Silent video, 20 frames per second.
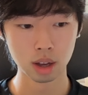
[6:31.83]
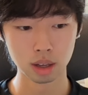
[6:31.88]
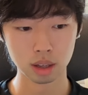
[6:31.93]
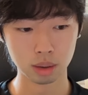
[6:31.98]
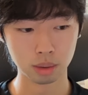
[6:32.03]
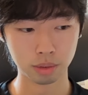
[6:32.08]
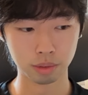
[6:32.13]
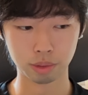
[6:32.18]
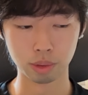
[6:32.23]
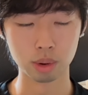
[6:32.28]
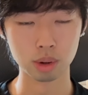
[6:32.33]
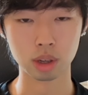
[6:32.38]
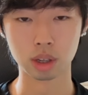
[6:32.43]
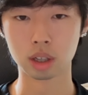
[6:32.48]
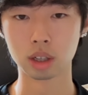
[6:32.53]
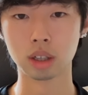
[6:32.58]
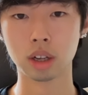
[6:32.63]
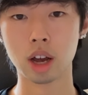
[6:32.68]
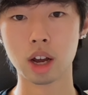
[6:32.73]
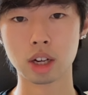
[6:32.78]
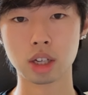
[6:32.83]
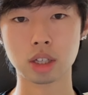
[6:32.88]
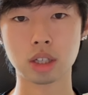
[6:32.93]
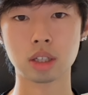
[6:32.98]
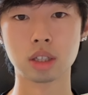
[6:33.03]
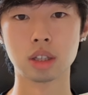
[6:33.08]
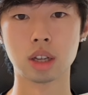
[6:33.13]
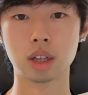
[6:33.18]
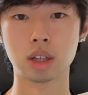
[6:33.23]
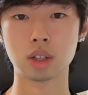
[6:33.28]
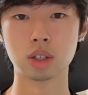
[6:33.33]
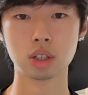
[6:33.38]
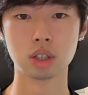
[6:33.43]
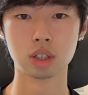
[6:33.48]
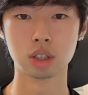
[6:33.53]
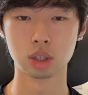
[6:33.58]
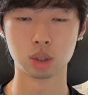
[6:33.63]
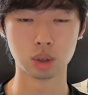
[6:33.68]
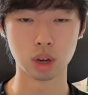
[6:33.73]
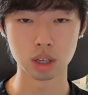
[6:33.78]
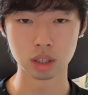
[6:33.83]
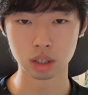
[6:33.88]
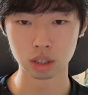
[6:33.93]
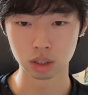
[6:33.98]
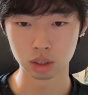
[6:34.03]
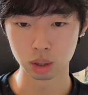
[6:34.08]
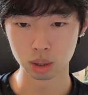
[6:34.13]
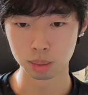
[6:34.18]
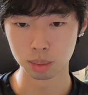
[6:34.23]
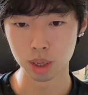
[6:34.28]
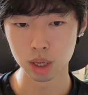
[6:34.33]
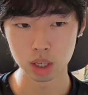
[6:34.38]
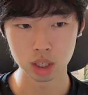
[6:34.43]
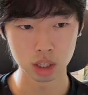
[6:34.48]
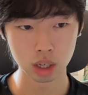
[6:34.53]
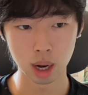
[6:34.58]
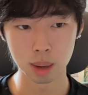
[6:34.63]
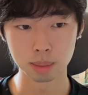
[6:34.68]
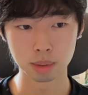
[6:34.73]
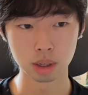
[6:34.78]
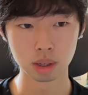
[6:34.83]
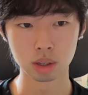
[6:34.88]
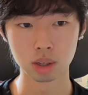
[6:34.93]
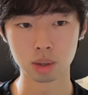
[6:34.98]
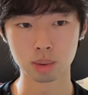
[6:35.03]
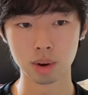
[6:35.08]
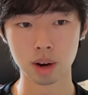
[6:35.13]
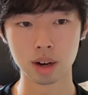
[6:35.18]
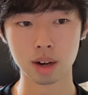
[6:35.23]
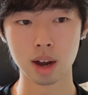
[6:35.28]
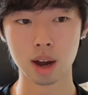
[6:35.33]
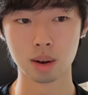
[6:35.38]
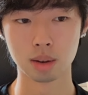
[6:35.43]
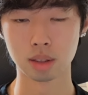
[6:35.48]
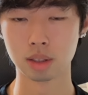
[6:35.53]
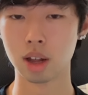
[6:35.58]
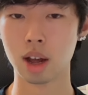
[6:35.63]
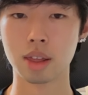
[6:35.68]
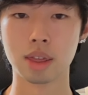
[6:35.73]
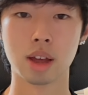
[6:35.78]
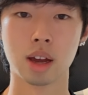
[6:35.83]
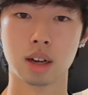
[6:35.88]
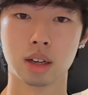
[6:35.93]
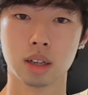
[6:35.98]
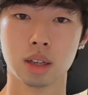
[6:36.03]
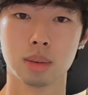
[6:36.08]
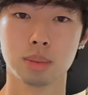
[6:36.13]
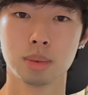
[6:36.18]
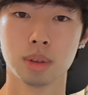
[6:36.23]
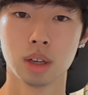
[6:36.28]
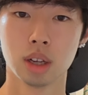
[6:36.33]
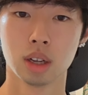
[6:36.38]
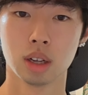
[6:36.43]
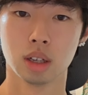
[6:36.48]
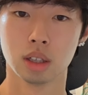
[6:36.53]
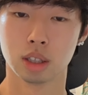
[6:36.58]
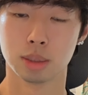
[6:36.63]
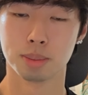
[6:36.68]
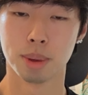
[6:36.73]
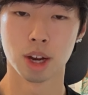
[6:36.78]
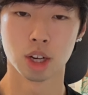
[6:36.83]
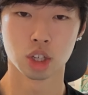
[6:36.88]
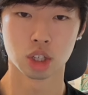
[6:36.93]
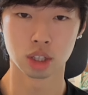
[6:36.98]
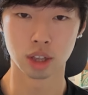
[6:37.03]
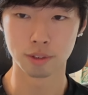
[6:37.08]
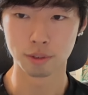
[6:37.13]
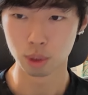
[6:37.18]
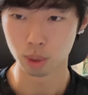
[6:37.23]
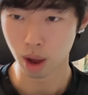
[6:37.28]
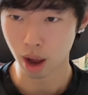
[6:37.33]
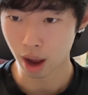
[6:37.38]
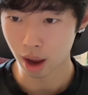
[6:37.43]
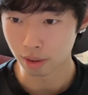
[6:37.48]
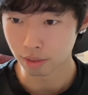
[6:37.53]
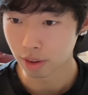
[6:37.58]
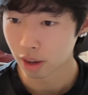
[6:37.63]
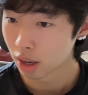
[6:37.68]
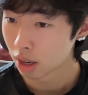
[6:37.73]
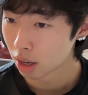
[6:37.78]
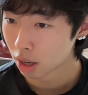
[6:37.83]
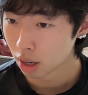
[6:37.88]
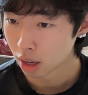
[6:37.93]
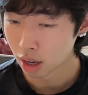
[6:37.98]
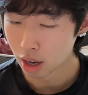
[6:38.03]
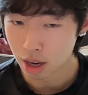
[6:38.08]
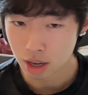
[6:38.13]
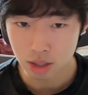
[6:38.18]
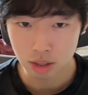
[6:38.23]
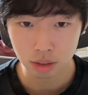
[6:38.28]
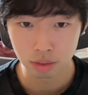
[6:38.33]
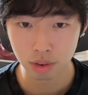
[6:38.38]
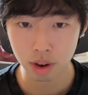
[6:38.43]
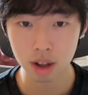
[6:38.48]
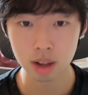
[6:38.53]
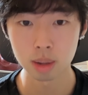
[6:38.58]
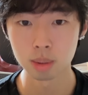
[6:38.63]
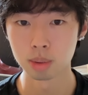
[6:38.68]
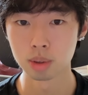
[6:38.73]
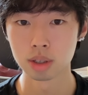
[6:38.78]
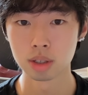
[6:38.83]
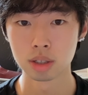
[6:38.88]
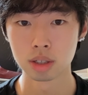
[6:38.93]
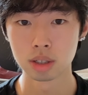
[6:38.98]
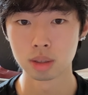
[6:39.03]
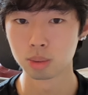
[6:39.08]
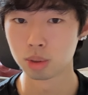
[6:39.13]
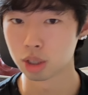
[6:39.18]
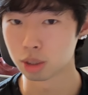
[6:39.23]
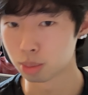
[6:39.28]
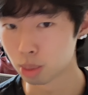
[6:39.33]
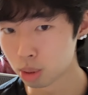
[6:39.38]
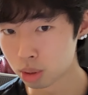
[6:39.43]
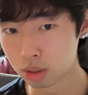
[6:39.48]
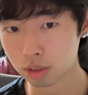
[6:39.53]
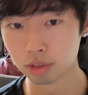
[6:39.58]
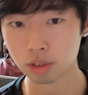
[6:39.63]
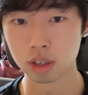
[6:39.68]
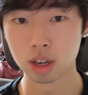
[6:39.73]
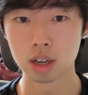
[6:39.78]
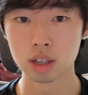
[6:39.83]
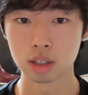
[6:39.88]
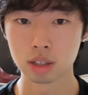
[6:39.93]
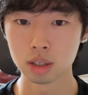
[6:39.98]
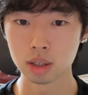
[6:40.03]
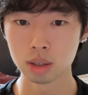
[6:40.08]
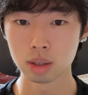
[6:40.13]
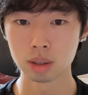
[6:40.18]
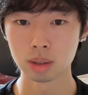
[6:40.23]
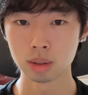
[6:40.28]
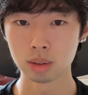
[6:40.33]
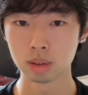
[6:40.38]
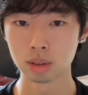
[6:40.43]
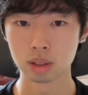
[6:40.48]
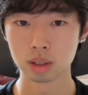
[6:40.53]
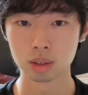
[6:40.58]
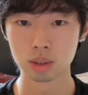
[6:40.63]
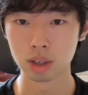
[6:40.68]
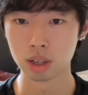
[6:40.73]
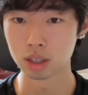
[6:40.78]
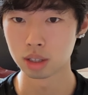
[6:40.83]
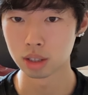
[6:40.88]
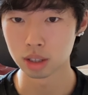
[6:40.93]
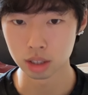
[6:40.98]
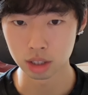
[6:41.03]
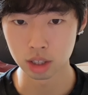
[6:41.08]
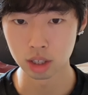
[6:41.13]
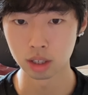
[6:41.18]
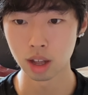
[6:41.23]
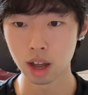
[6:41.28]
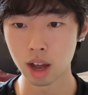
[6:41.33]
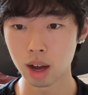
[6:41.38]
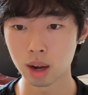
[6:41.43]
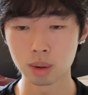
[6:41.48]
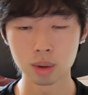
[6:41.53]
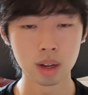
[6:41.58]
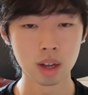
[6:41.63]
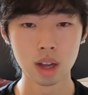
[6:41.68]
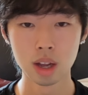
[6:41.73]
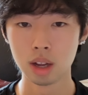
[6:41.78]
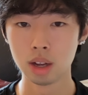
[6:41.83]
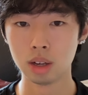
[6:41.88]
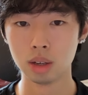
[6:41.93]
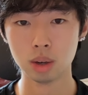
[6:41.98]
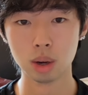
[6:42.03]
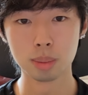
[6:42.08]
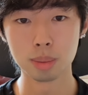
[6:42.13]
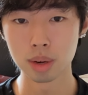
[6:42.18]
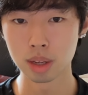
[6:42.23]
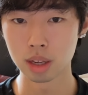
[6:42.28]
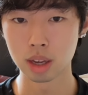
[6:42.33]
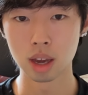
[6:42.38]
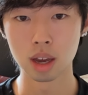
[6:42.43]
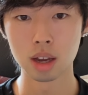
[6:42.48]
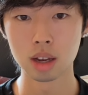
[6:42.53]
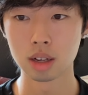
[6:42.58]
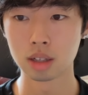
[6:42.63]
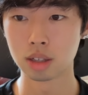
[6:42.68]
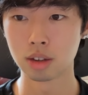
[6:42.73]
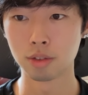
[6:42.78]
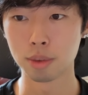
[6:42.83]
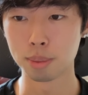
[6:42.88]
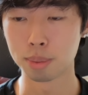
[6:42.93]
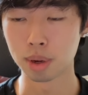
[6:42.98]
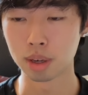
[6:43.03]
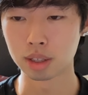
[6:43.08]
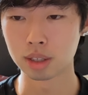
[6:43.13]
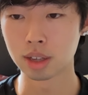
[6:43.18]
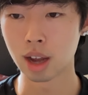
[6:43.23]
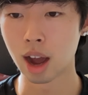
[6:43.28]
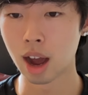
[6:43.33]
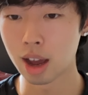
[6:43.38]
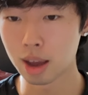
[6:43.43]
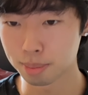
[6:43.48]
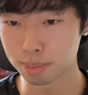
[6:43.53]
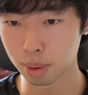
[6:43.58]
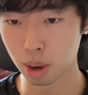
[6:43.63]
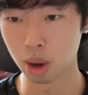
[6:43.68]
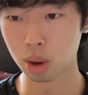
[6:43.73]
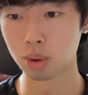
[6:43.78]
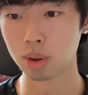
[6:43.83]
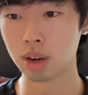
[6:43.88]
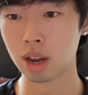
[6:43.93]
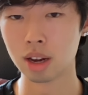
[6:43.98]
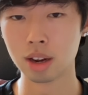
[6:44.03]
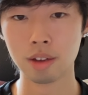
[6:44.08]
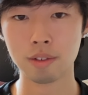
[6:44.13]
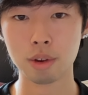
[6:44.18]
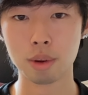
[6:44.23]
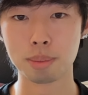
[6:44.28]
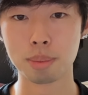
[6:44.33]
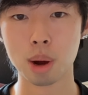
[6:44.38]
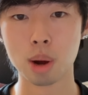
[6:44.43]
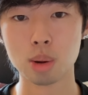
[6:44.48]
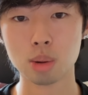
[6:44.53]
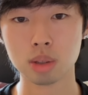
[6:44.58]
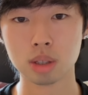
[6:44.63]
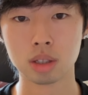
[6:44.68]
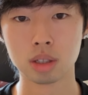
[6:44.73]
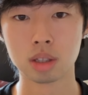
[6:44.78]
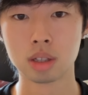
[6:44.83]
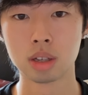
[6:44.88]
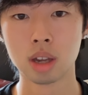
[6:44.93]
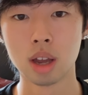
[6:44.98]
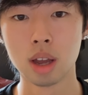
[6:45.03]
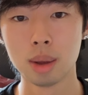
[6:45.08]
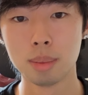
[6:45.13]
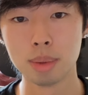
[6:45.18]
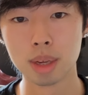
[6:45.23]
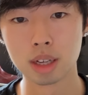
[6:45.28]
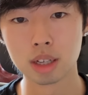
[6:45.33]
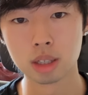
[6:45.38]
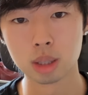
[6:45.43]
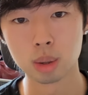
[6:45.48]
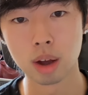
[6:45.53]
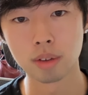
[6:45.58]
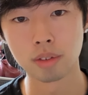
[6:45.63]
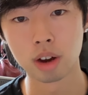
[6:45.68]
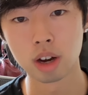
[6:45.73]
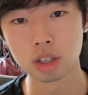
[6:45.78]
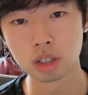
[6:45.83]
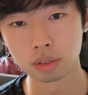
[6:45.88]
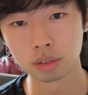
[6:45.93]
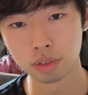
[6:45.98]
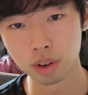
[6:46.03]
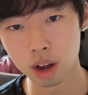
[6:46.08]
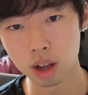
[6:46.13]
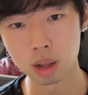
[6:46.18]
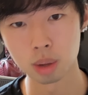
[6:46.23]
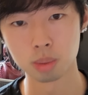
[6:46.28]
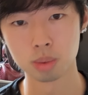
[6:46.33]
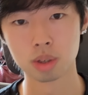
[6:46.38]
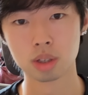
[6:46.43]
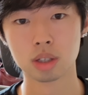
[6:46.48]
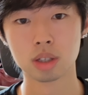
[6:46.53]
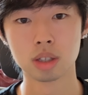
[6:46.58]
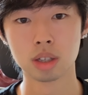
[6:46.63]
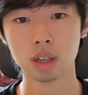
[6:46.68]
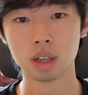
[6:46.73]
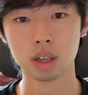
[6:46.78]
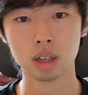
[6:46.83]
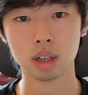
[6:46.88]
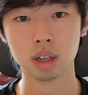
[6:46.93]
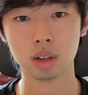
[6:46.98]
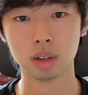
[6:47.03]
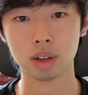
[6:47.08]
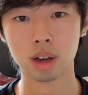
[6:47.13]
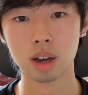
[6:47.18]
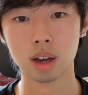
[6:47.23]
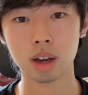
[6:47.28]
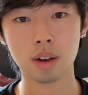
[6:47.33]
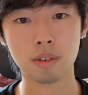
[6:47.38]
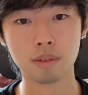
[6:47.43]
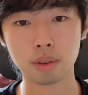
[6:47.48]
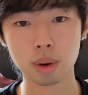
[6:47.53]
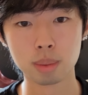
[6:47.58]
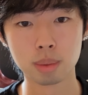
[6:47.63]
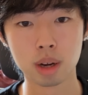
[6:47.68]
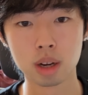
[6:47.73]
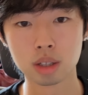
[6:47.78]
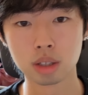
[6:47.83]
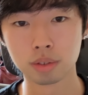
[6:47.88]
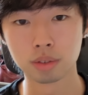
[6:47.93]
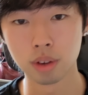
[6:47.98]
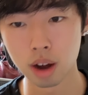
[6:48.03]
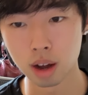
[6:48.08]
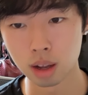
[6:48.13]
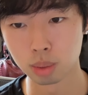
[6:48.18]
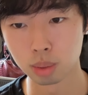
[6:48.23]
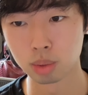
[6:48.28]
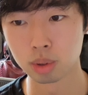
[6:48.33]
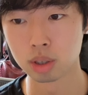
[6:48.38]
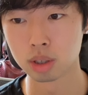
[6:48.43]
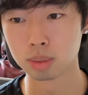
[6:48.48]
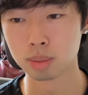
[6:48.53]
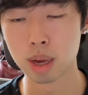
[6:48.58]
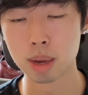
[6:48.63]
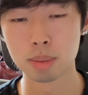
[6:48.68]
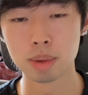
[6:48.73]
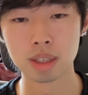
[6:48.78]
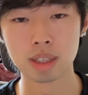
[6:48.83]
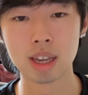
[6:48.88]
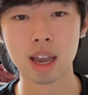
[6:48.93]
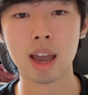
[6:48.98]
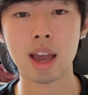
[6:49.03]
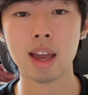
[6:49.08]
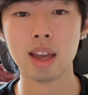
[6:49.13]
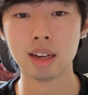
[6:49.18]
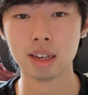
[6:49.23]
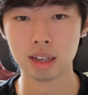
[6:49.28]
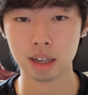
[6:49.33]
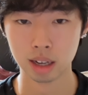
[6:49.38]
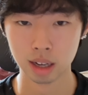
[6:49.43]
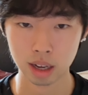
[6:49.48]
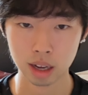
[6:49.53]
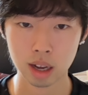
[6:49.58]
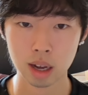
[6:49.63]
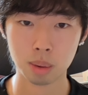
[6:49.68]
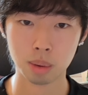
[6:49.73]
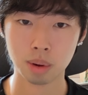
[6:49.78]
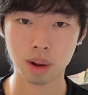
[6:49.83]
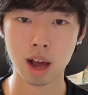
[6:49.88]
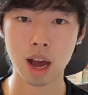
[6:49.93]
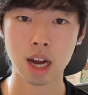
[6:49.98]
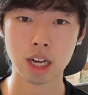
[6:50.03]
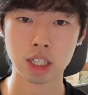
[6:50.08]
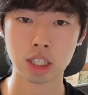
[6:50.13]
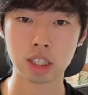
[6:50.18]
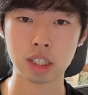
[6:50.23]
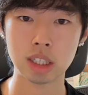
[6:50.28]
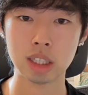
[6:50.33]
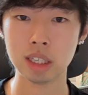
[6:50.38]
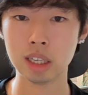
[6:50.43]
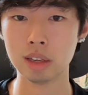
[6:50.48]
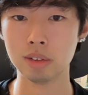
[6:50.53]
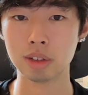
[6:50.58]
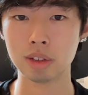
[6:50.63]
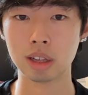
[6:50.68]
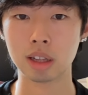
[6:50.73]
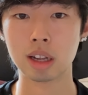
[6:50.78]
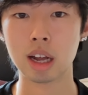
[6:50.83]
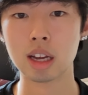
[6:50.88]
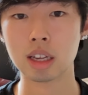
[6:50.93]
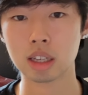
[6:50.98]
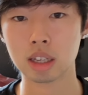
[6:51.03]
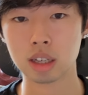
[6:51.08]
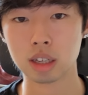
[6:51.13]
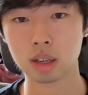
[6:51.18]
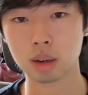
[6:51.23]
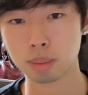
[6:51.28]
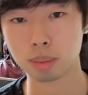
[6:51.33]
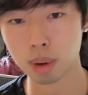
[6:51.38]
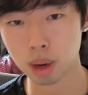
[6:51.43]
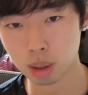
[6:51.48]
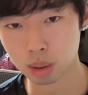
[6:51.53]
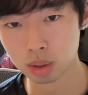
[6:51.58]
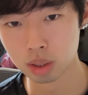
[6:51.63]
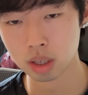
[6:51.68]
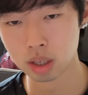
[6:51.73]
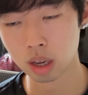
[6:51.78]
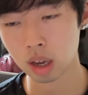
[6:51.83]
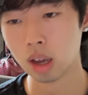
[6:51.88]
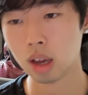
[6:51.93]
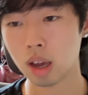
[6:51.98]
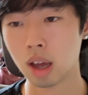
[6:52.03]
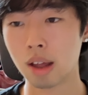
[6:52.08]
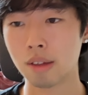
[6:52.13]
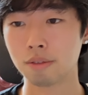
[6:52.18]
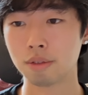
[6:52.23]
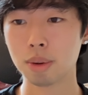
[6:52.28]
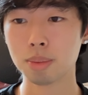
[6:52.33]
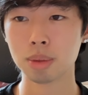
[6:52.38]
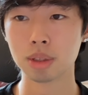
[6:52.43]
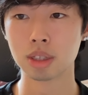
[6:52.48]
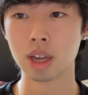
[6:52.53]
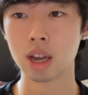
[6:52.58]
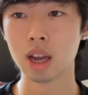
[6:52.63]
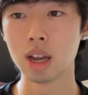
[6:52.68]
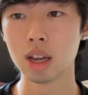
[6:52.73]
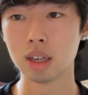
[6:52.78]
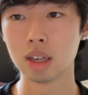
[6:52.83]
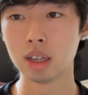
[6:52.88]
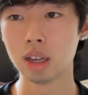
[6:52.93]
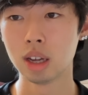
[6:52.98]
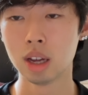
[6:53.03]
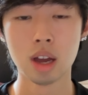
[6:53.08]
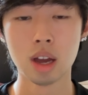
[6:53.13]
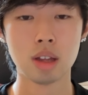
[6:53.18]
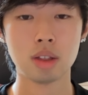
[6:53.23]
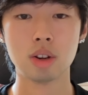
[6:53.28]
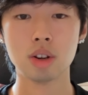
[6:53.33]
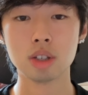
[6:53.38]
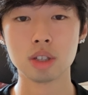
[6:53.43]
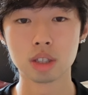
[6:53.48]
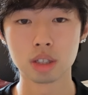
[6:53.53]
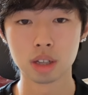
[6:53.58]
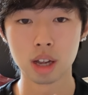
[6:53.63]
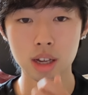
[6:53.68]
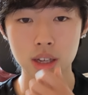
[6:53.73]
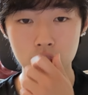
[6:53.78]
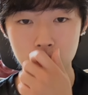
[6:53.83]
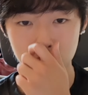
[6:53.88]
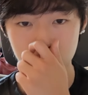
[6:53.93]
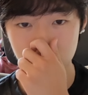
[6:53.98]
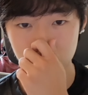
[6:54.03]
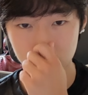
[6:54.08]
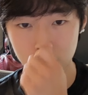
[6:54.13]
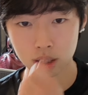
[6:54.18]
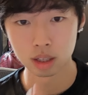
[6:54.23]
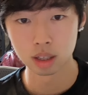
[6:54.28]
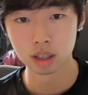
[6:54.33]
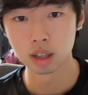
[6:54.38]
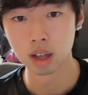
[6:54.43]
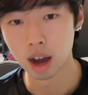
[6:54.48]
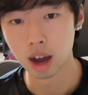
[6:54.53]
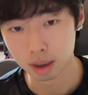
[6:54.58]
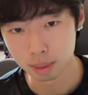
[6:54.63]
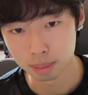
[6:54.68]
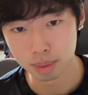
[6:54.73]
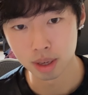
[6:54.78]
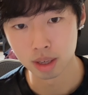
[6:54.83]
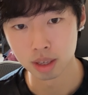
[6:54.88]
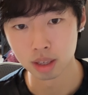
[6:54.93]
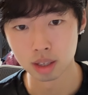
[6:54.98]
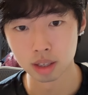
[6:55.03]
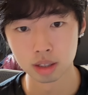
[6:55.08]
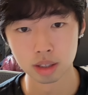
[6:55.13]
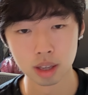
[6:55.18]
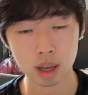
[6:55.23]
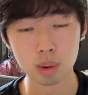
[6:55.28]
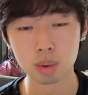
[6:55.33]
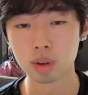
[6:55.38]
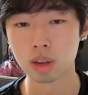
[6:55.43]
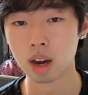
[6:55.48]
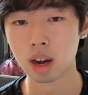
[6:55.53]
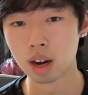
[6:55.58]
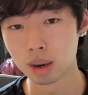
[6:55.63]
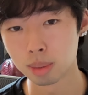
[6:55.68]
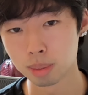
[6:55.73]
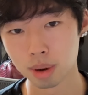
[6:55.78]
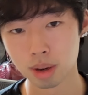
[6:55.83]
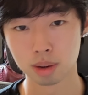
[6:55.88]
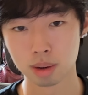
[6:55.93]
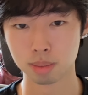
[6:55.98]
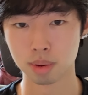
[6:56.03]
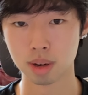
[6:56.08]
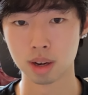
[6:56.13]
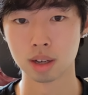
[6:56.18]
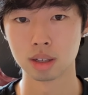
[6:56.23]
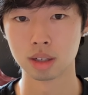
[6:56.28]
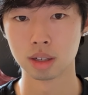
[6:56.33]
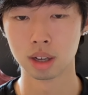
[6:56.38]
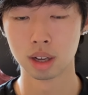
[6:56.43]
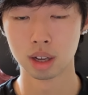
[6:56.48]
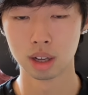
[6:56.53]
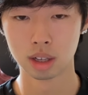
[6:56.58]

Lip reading: for your collection, like you're just stressing so much, I'm telling you right now, it's not that deep, especially if you have 100 followers, which most of you guys do. So you guys need to chill out. Nobody cares if you put a typo in any of your posts because you have 100 followers. Okay. And from the 100 followers, maybe 10 will actually even like your post. And from the 10, they're just liking it out of pity. They don't care about your brand.